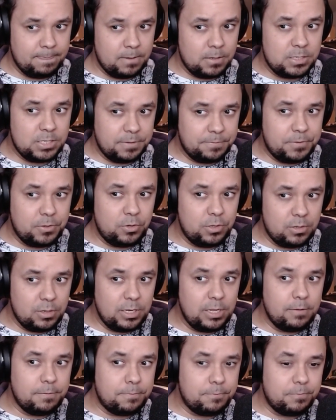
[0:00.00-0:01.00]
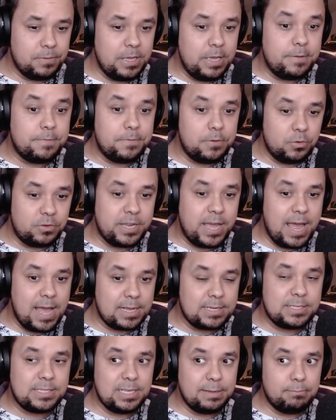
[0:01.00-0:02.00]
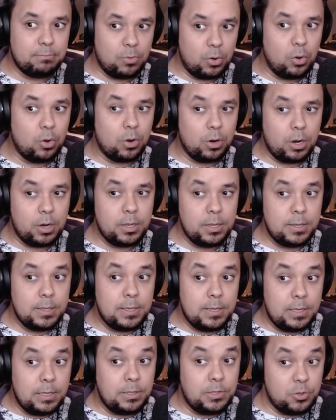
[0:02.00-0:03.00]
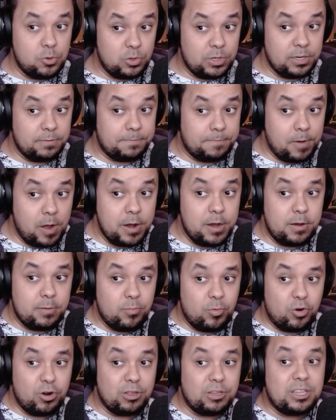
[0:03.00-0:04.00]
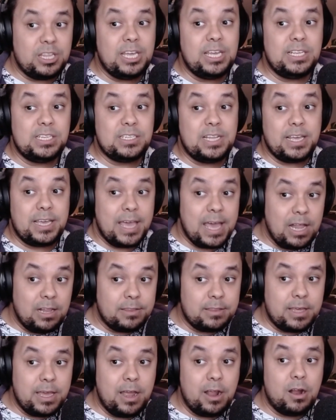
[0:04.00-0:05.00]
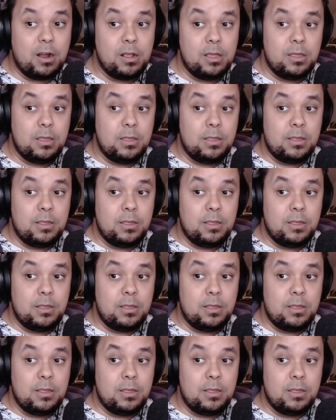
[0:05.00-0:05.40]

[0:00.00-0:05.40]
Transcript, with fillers: Because if you if if you tax them more, you can fund more things like healthcare,